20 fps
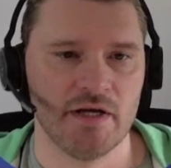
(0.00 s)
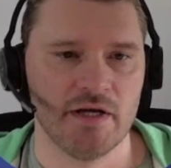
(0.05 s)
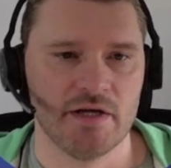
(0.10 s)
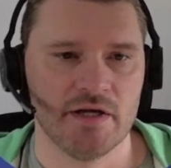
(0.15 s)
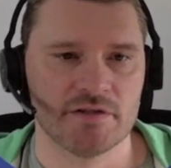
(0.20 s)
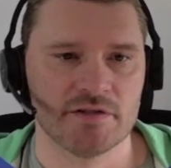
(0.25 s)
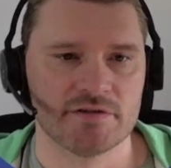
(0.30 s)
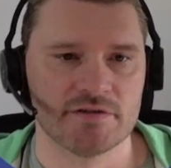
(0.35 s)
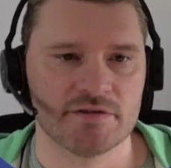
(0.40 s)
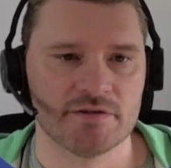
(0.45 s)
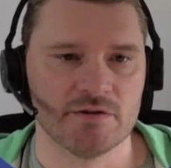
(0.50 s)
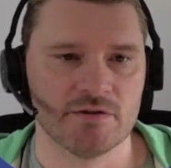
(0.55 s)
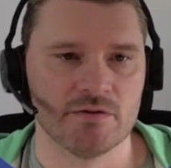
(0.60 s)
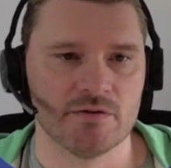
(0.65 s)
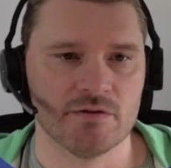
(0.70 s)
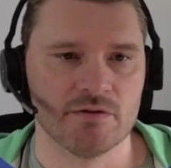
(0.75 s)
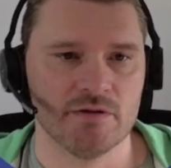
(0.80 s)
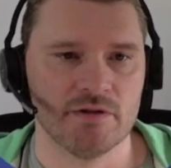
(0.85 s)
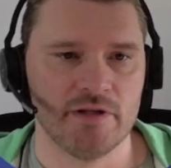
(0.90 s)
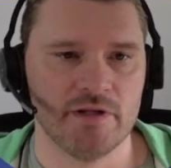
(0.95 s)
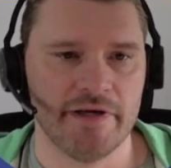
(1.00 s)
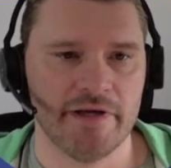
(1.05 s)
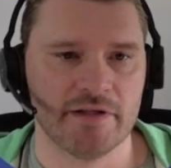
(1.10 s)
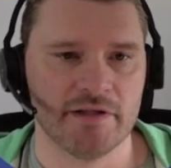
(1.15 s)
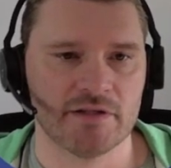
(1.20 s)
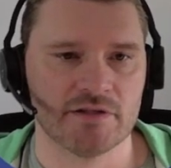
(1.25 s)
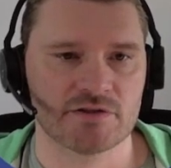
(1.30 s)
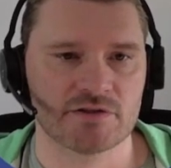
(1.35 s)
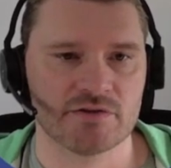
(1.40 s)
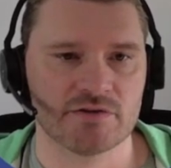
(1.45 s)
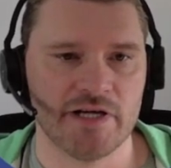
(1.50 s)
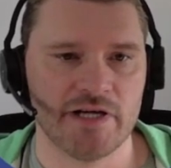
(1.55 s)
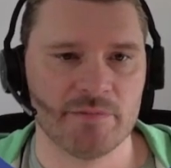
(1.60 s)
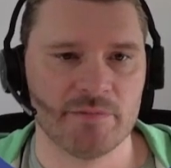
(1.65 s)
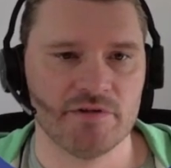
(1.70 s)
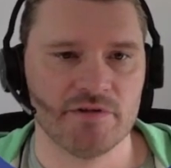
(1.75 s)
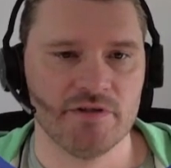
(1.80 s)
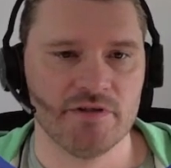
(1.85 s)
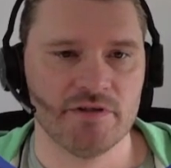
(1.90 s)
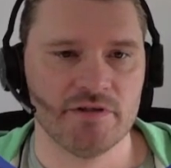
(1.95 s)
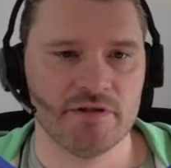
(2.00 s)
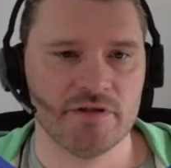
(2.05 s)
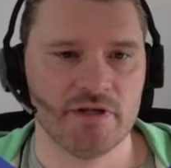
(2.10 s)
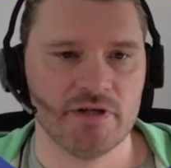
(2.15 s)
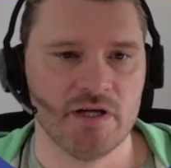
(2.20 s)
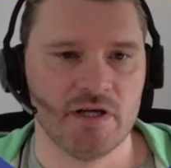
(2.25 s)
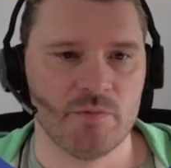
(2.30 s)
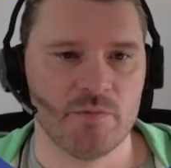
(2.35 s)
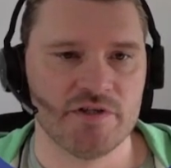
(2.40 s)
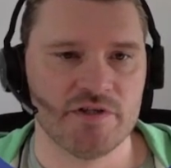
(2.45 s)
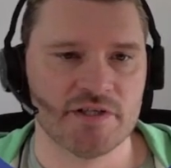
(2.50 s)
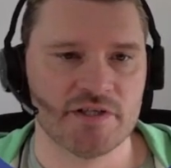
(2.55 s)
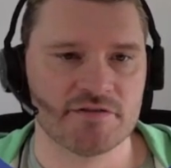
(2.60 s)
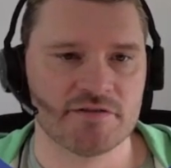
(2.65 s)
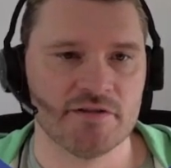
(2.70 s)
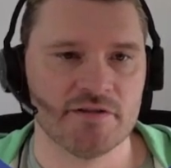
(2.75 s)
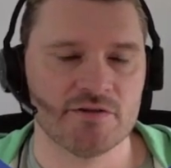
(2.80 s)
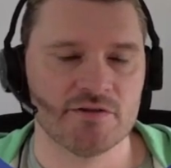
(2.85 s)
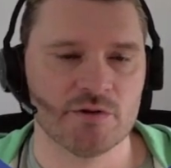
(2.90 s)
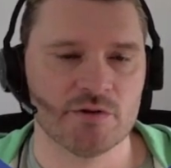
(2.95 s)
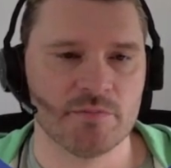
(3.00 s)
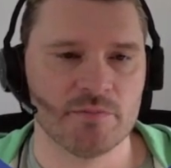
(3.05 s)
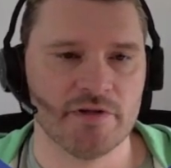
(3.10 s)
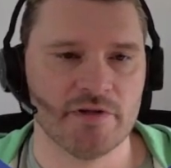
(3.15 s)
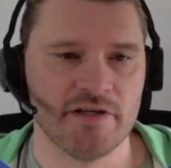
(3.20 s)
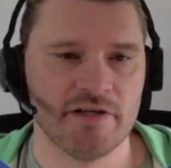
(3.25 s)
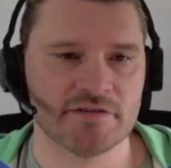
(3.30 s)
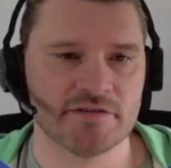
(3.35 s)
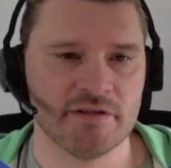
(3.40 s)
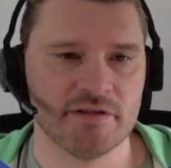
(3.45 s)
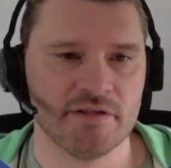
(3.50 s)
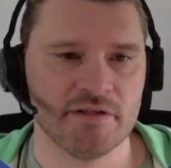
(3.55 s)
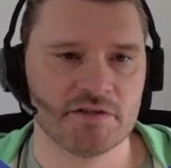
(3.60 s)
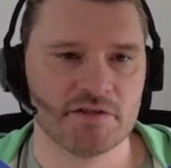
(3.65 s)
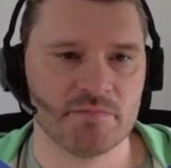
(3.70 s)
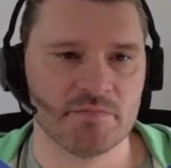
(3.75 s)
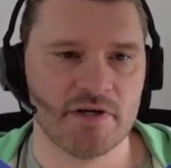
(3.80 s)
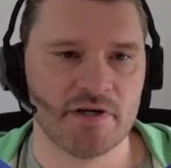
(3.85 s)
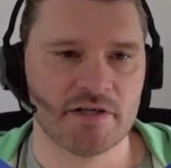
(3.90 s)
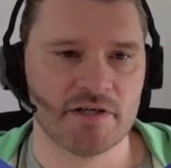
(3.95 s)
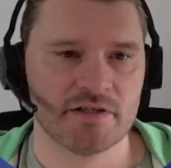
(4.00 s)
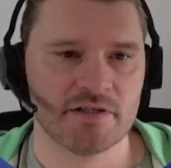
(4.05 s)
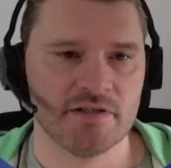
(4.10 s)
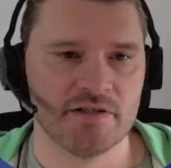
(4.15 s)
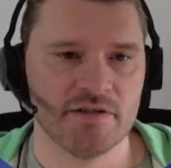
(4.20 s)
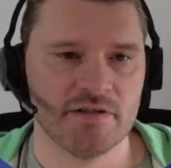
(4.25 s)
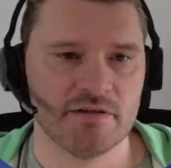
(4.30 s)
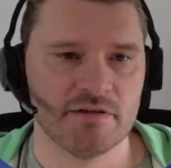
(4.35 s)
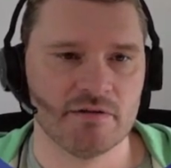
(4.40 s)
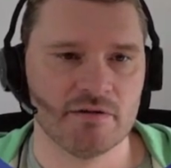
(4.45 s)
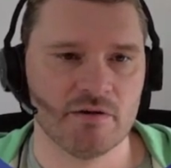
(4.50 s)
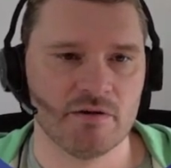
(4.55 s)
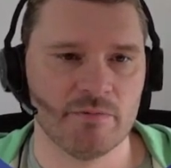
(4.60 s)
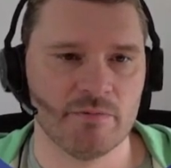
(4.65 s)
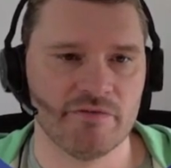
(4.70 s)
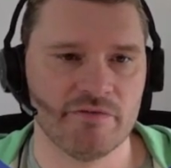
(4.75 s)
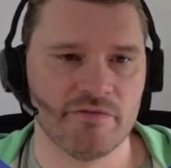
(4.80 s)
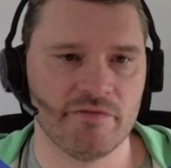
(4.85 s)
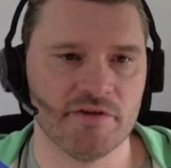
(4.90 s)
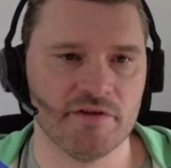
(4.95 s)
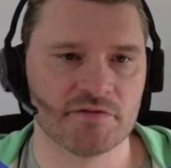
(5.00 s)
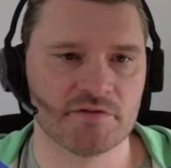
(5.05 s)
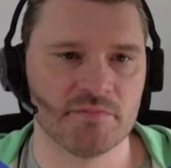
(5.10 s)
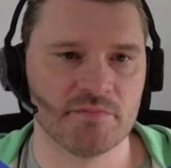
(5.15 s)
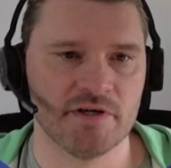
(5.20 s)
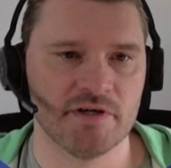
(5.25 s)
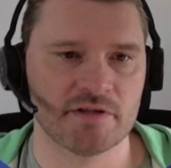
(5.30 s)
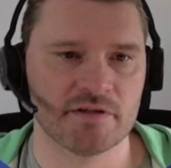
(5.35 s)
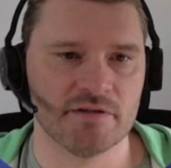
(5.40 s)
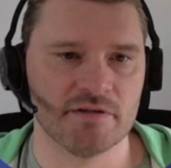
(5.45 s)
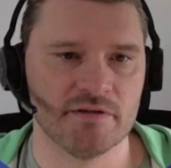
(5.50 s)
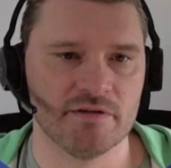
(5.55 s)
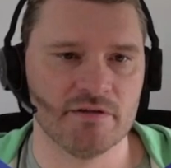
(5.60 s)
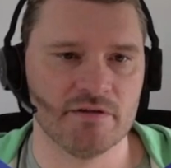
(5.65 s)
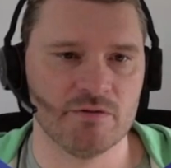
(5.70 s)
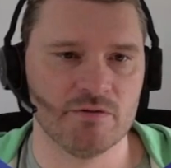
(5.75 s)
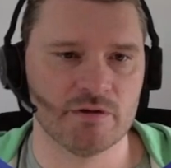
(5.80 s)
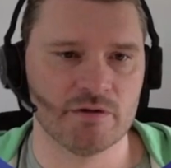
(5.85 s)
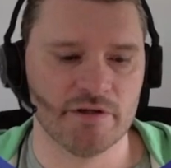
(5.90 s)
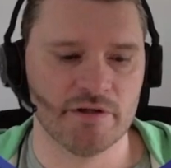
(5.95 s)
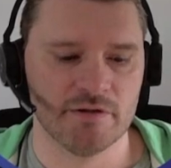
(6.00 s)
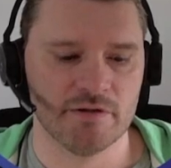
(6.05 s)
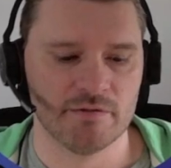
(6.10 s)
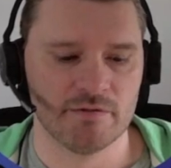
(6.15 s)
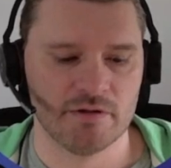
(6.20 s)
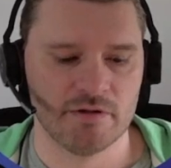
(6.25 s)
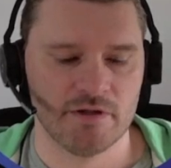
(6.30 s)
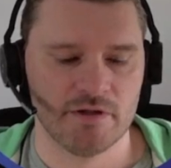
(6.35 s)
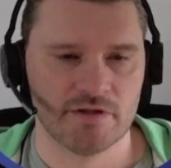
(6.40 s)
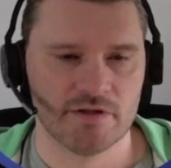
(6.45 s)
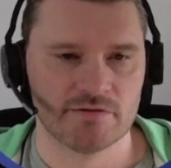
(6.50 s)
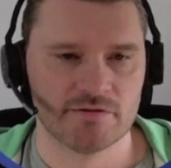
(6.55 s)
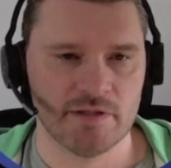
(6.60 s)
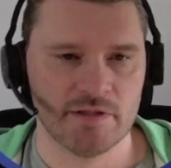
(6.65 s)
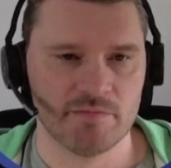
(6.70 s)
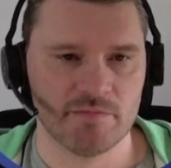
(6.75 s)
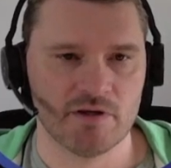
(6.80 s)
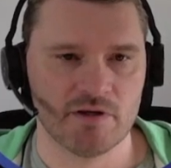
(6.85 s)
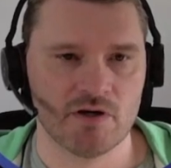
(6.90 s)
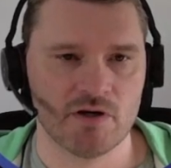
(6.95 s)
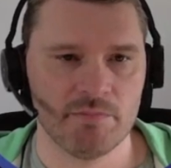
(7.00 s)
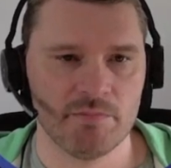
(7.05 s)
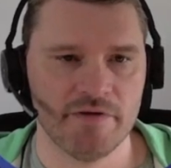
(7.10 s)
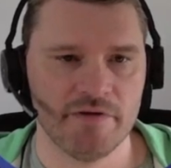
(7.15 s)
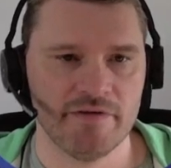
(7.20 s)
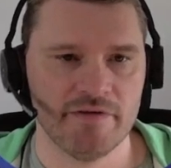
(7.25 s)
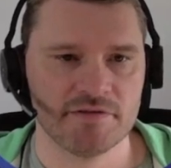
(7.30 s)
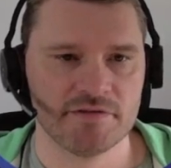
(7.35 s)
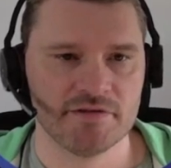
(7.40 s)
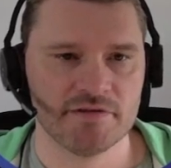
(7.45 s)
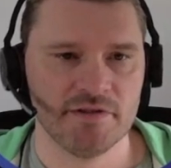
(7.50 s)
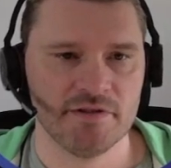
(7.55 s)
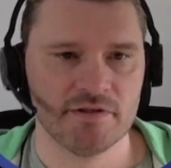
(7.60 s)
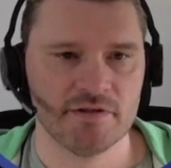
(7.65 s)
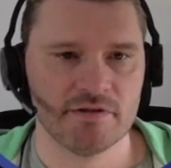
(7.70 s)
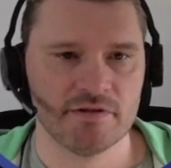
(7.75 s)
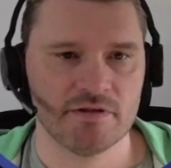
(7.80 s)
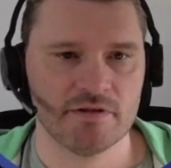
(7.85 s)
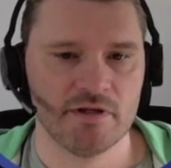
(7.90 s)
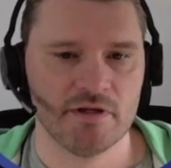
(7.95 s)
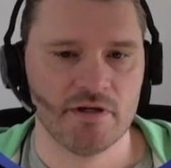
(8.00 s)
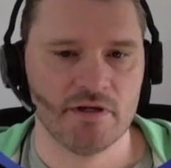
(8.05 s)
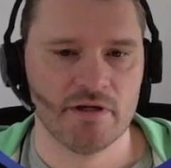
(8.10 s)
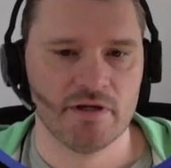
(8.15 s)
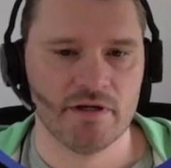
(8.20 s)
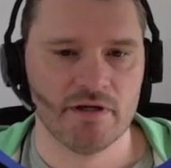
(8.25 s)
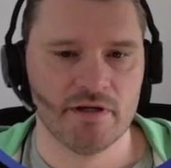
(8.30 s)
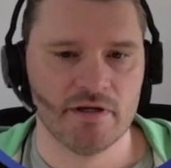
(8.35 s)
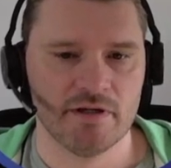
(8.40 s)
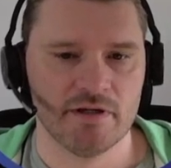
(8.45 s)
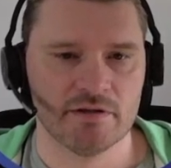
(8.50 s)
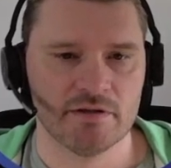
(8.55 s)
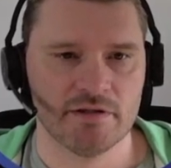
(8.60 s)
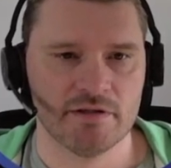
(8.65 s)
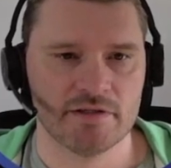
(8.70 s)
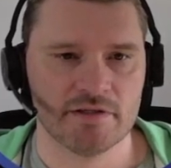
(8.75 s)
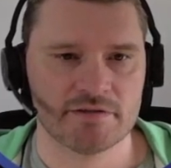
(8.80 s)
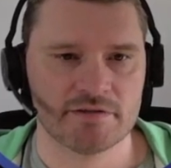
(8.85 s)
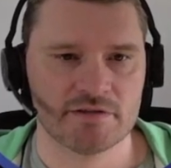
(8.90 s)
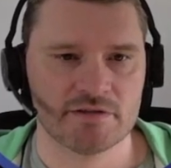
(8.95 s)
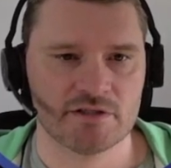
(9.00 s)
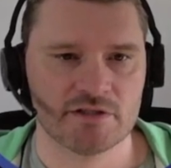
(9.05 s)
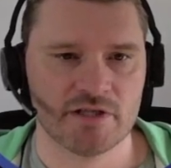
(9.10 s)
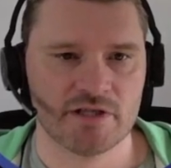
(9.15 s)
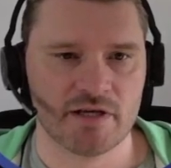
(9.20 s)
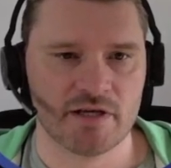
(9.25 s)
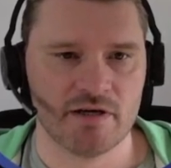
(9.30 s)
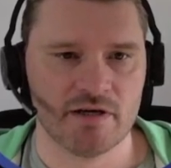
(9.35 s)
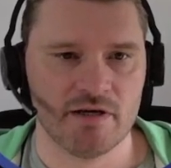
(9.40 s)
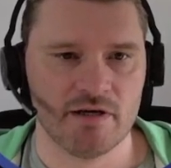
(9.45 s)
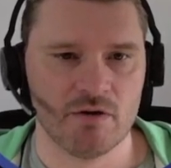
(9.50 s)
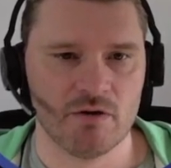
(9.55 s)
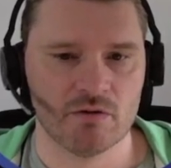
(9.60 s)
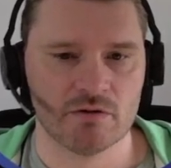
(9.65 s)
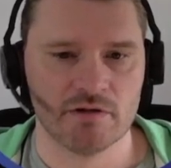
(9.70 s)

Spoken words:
So like described here, we just need to replace this part here with this part in the URL. So let me copy this here, and let's check out